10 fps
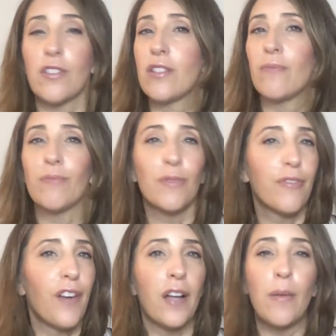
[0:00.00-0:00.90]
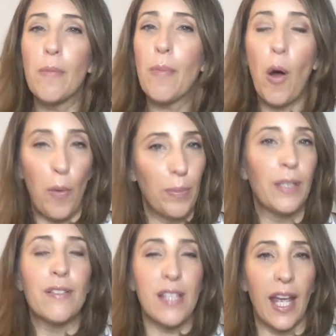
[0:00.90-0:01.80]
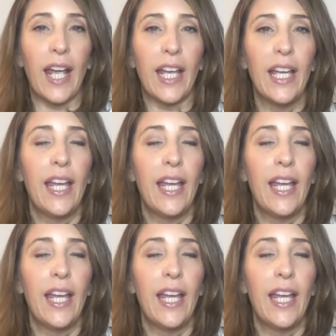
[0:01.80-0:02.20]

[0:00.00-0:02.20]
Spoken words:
just some fun pop music,